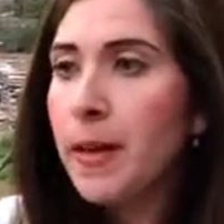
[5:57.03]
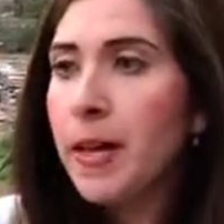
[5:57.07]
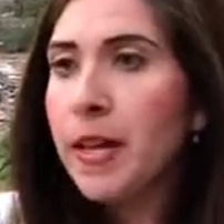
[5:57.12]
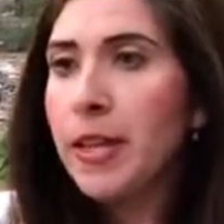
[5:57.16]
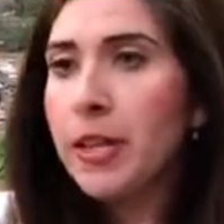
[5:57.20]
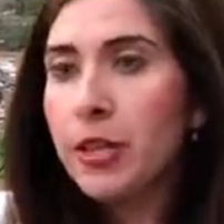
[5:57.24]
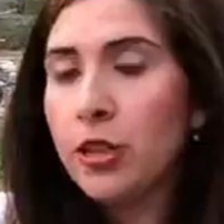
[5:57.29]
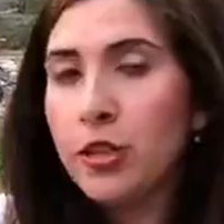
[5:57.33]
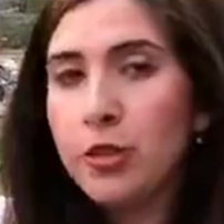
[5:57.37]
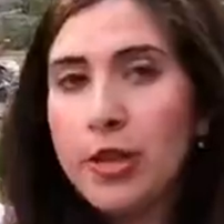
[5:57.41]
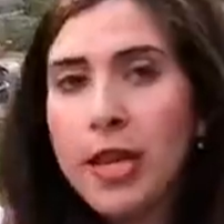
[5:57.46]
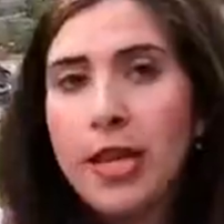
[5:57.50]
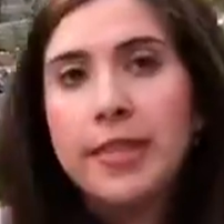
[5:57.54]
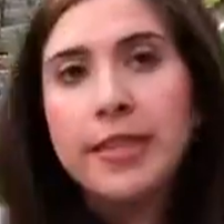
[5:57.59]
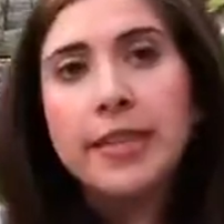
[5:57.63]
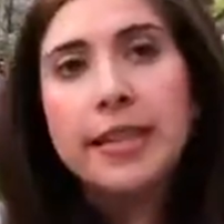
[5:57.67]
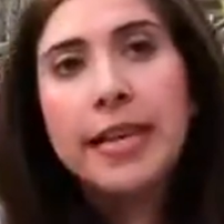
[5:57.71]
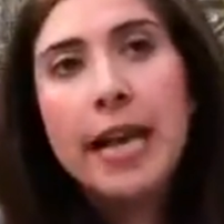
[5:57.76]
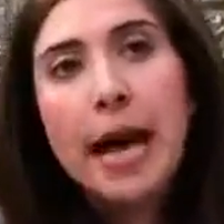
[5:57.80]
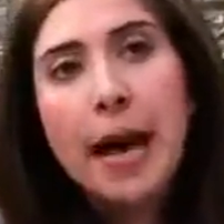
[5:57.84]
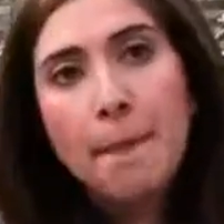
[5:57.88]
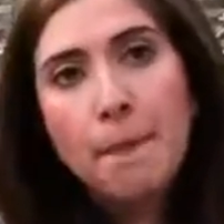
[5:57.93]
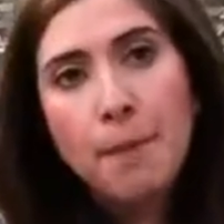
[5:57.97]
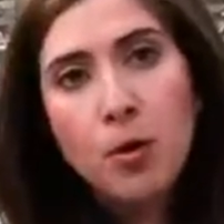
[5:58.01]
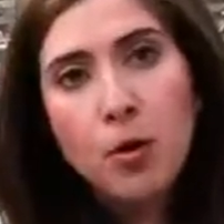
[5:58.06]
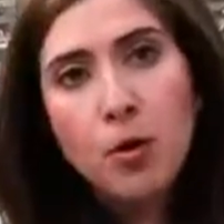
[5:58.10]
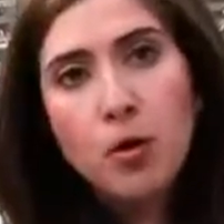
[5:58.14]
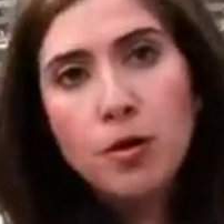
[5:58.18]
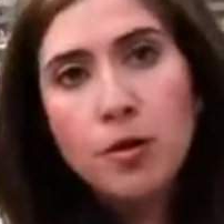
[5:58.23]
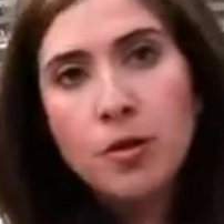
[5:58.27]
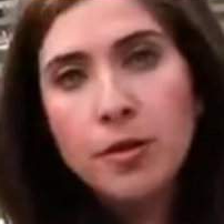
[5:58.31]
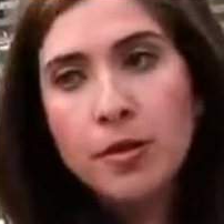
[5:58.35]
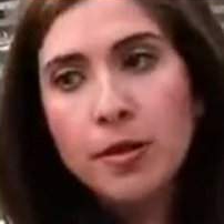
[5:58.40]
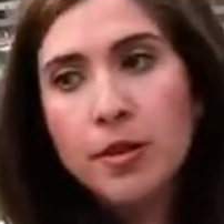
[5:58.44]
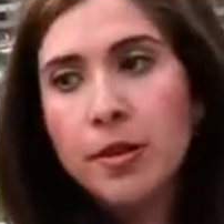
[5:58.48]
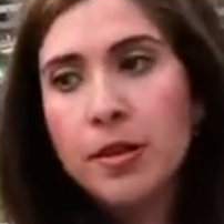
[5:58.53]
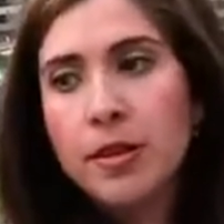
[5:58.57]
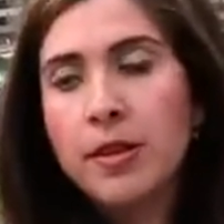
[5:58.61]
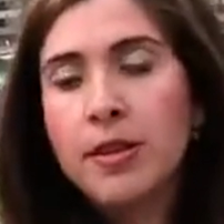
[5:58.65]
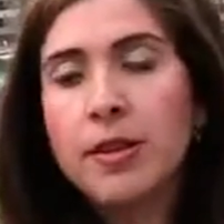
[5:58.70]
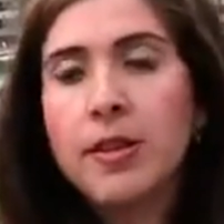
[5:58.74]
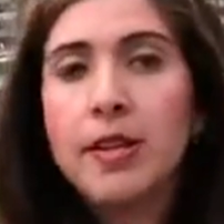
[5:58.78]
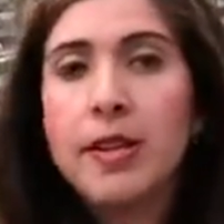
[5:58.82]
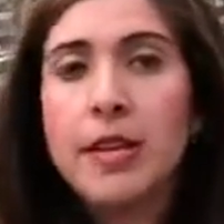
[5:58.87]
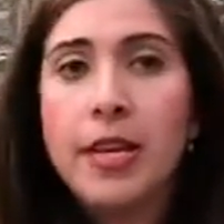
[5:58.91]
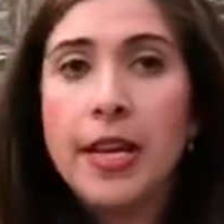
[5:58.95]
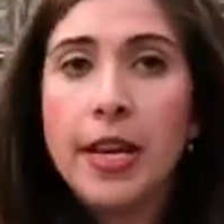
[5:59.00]
And then you get the apple
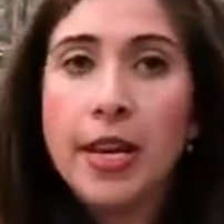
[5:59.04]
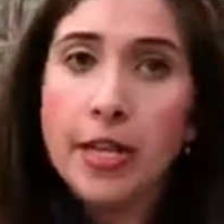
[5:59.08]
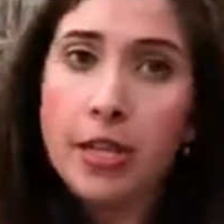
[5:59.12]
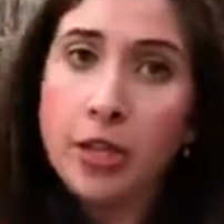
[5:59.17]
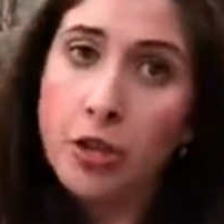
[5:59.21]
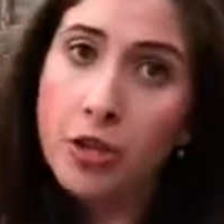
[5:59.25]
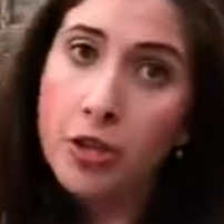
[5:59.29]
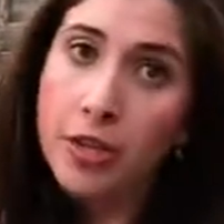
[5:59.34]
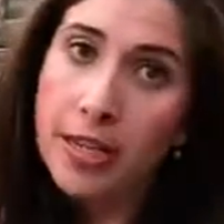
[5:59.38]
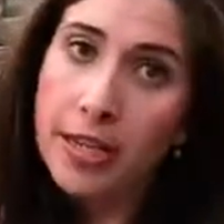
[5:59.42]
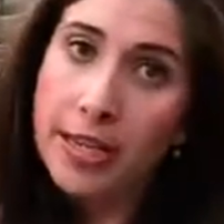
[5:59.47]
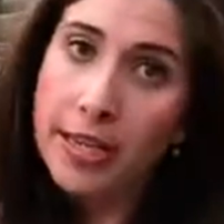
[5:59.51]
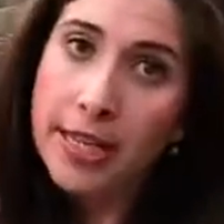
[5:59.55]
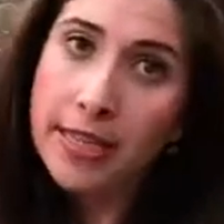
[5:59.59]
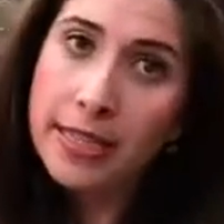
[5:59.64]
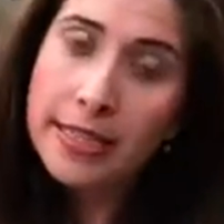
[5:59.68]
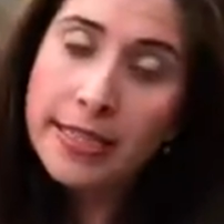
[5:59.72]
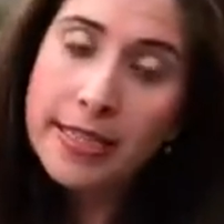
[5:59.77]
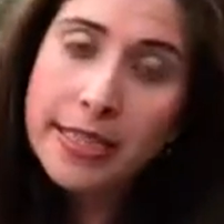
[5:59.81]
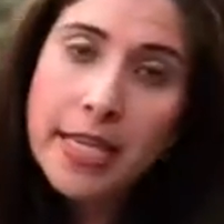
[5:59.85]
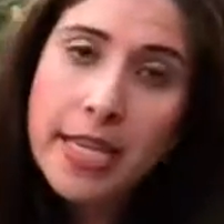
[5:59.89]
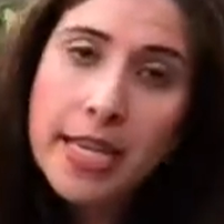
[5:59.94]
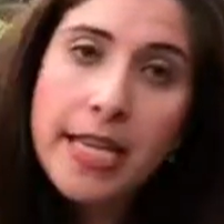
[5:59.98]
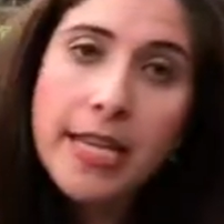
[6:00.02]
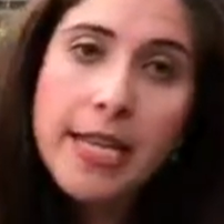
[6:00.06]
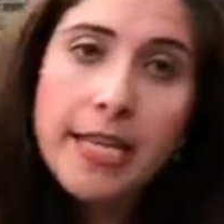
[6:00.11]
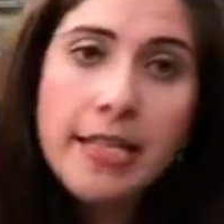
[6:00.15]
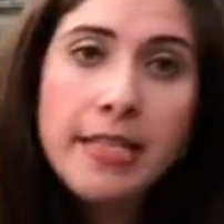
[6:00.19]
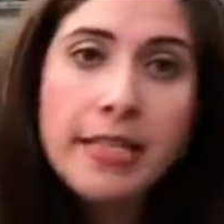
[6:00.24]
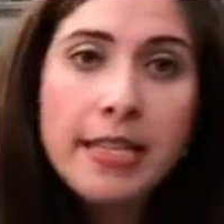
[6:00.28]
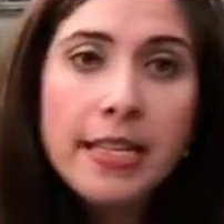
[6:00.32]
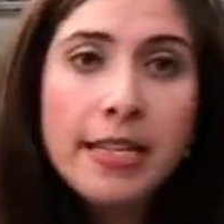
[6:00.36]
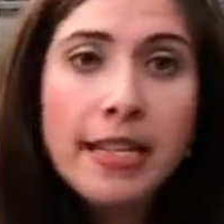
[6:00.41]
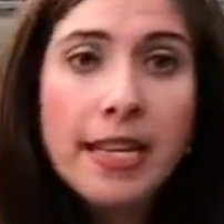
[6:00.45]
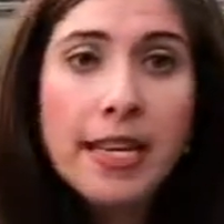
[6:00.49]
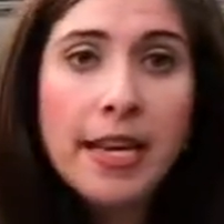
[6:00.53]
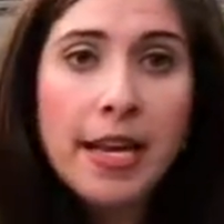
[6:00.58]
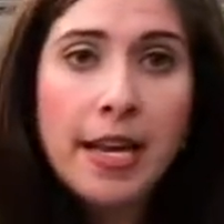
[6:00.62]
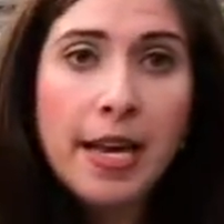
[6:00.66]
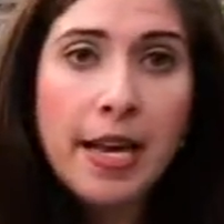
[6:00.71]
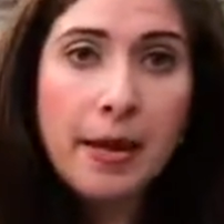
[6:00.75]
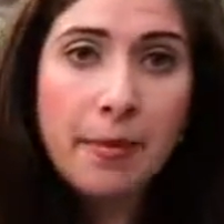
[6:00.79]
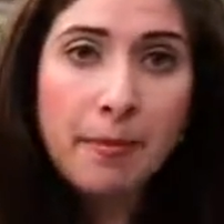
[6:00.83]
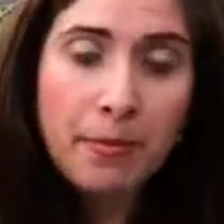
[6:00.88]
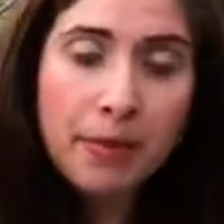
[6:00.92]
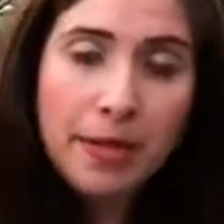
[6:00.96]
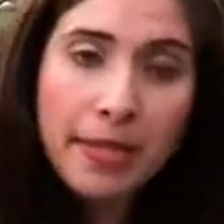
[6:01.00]
and you can get seeds
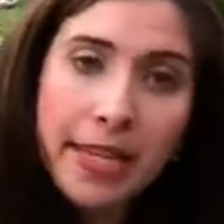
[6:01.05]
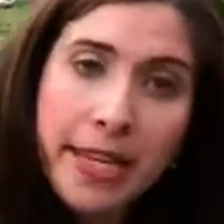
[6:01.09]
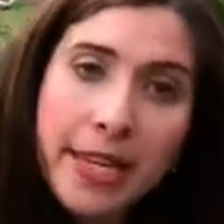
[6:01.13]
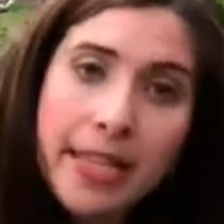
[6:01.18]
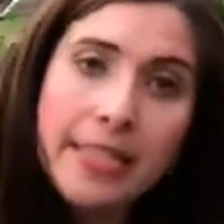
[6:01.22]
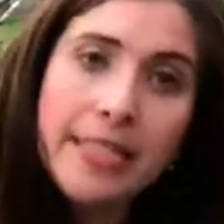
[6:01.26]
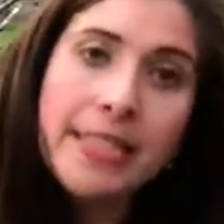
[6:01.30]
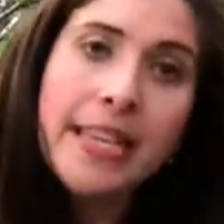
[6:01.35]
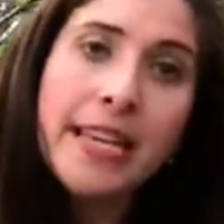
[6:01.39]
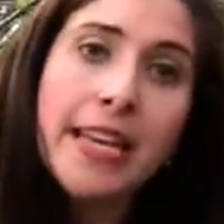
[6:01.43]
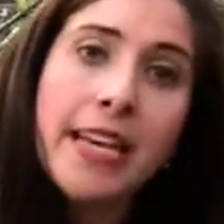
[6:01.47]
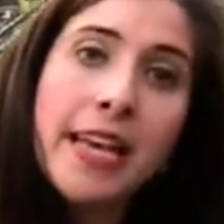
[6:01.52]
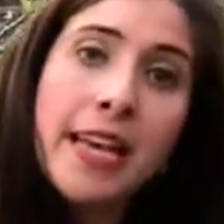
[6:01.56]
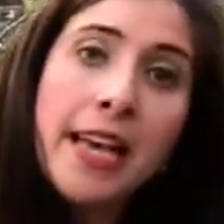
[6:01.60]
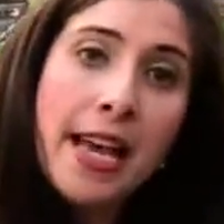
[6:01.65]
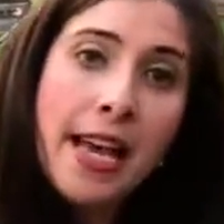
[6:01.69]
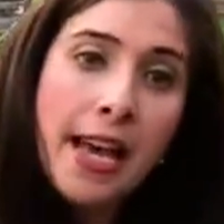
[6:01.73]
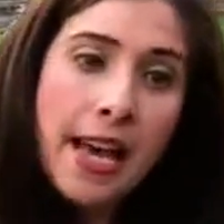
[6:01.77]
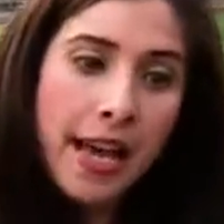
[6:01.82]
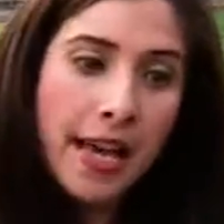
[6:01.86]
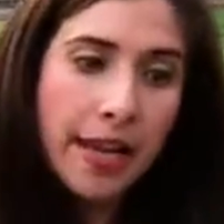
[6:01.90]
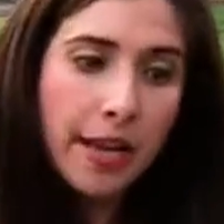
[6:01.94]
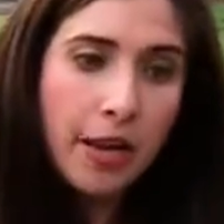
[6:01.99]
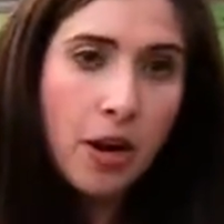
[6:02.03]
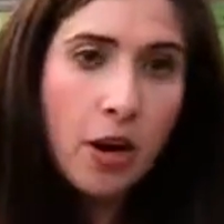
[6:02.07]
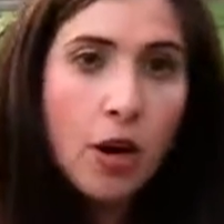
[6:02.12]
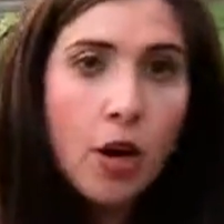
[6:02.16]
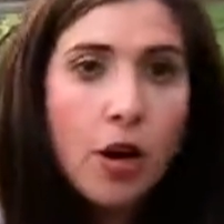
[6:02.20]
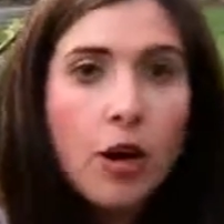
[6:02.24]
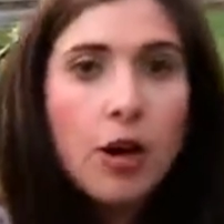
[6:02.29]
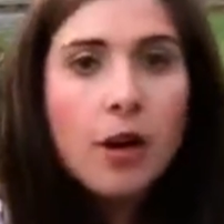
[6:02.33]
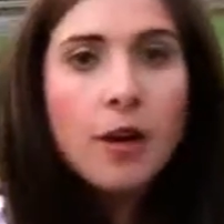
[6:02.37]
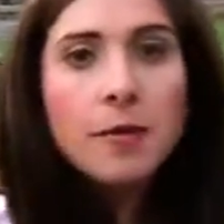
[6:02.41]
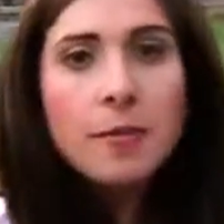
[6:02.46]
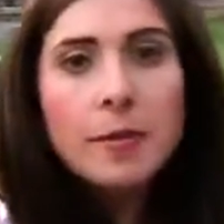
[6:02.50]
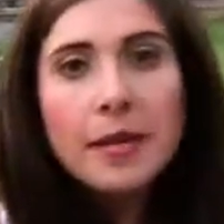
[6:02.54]
and plant it and it all